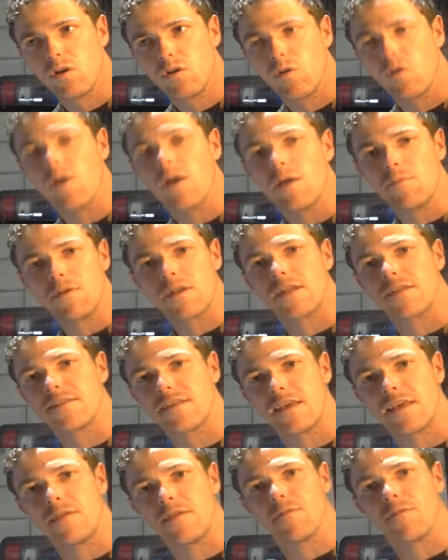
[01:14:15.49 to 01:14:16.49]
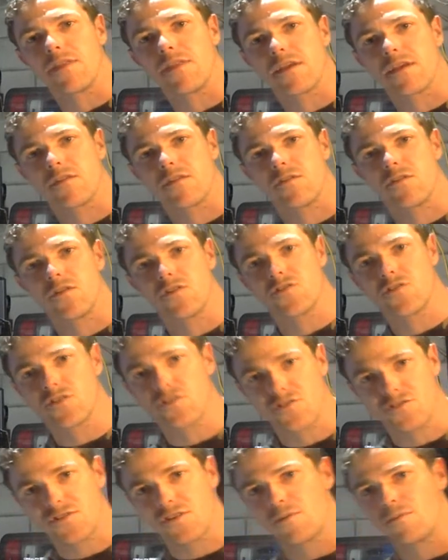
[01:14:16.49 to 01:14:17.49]
or him and a team, I think, not
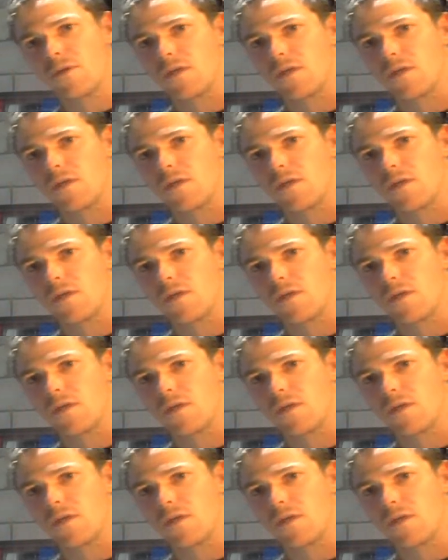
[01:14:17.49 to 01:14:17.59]
just him.